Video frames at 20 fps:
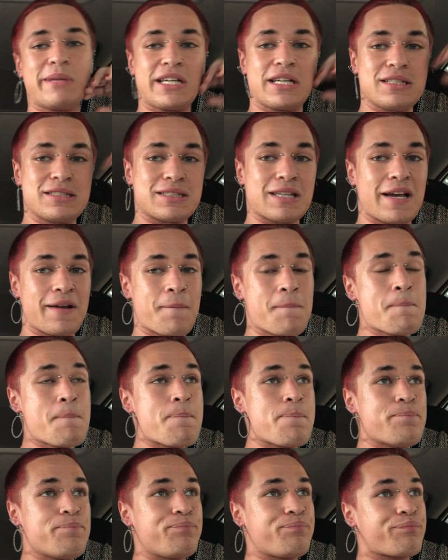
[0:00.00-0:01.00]
because like
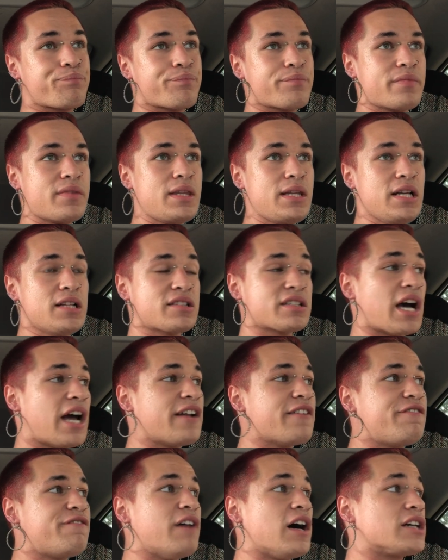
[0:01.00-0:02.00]
it's
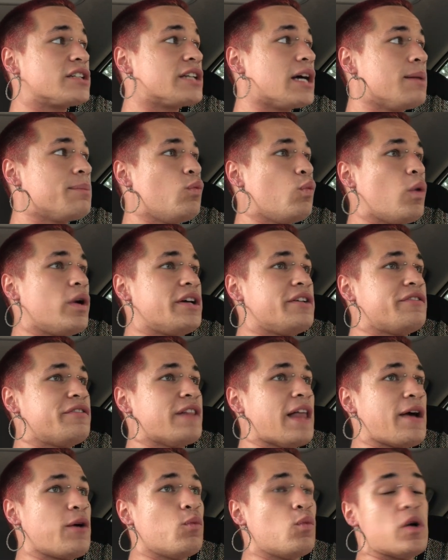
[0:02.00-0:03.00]
kind of fucked up. What if
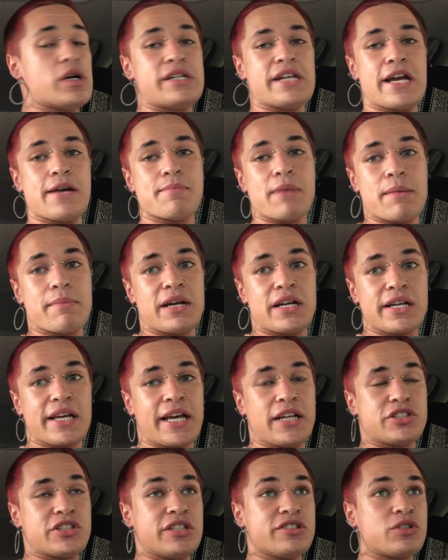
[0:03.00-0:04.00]
like one day my
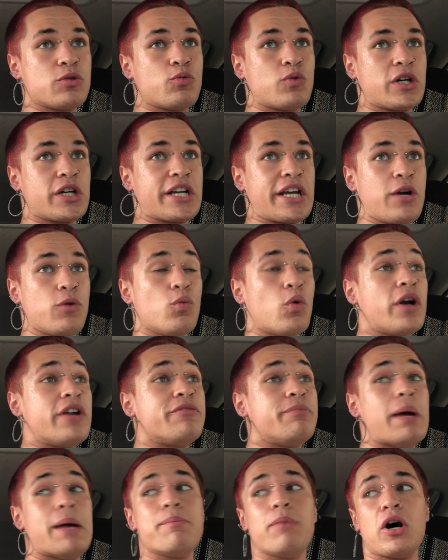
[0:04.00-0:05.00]
medication isn't working? What
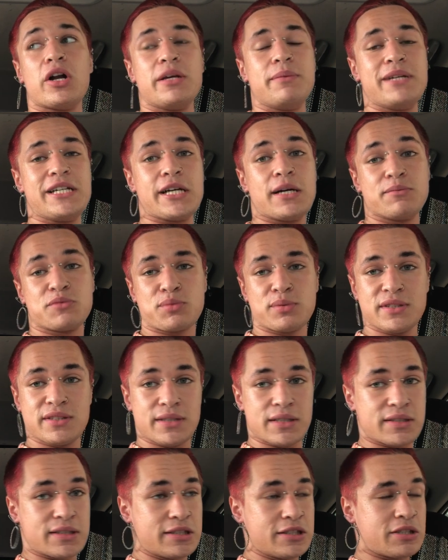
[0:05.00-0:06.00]
if my body becomes
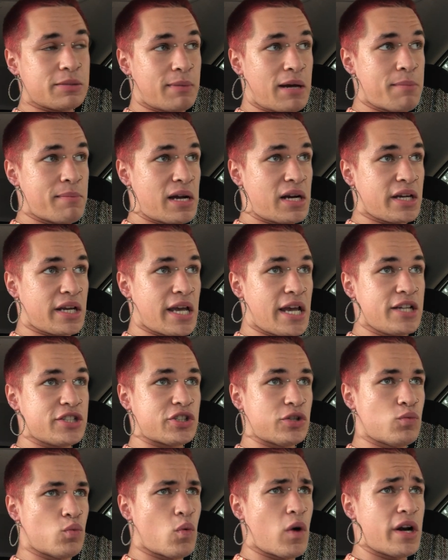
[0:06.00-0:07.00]
resistant to my
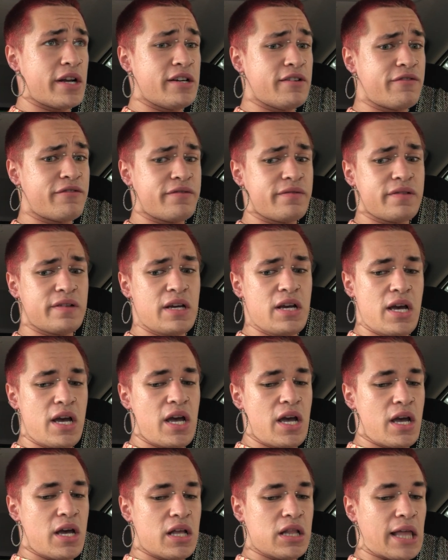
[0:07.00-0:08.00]
medication? What if
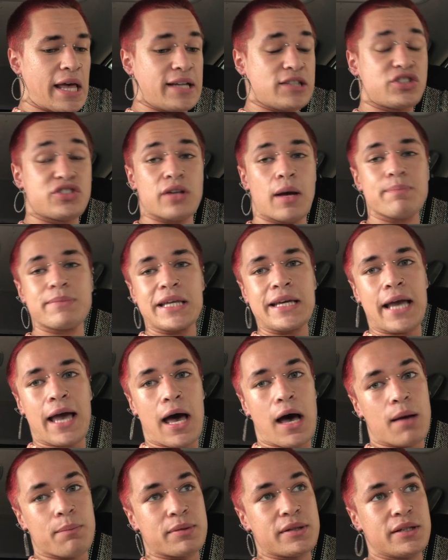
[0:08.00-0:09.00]
like something
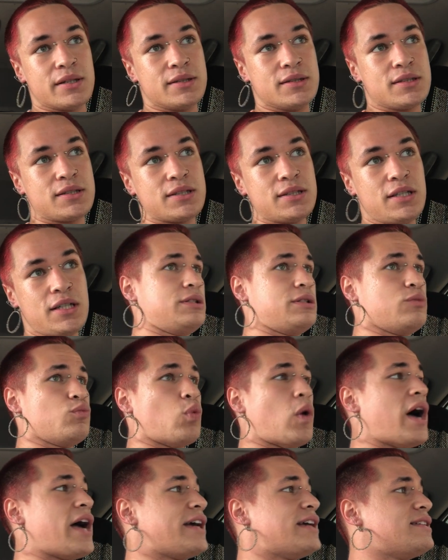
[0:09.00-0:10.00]
happens?
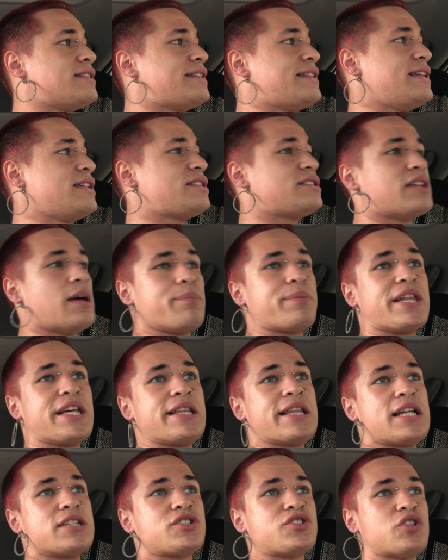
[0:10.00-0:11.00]
Why is this
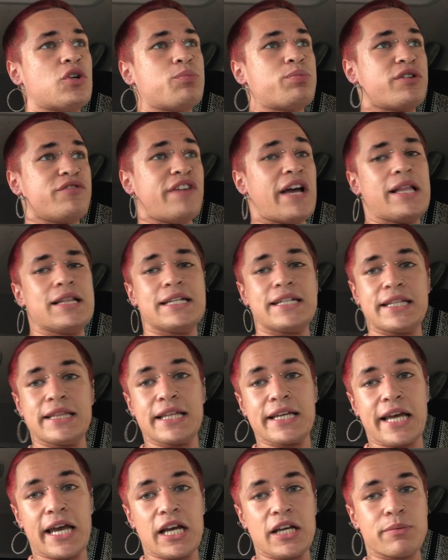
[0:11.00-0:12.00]
something that's so prevalent in
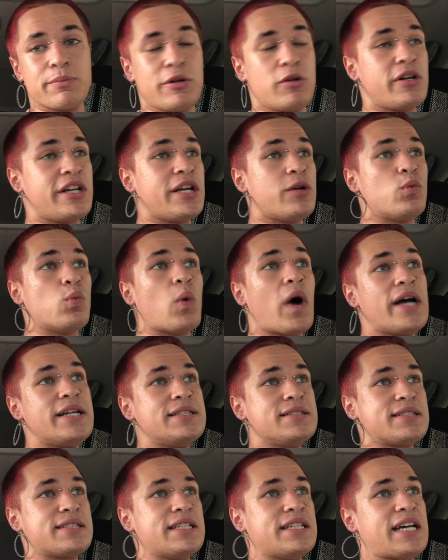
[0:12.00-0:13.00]
the gay community, and why
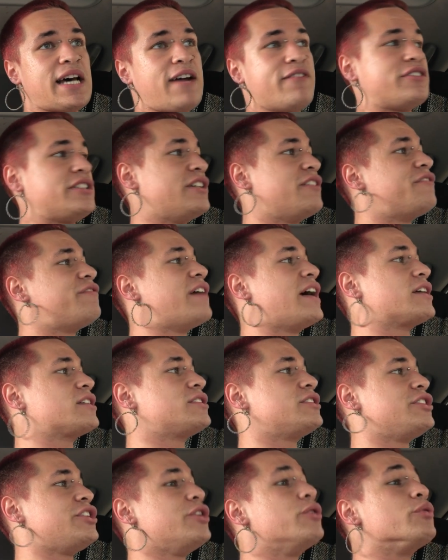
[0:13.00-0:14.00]
does it have to affect
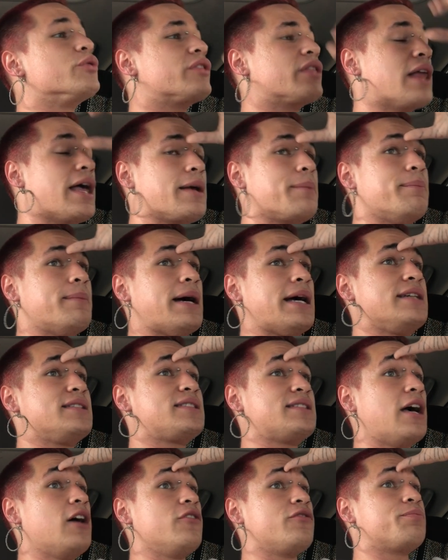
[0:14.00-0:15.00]
youth like
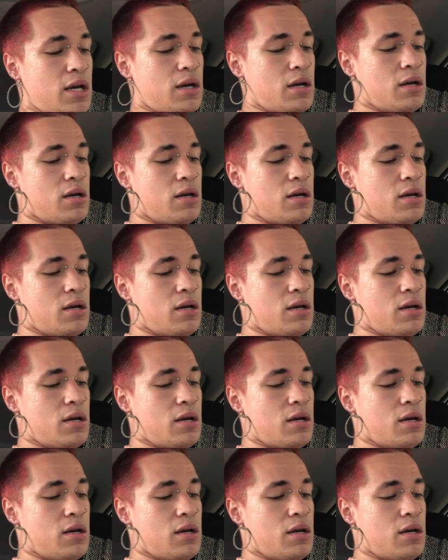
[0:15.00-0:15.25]
myself?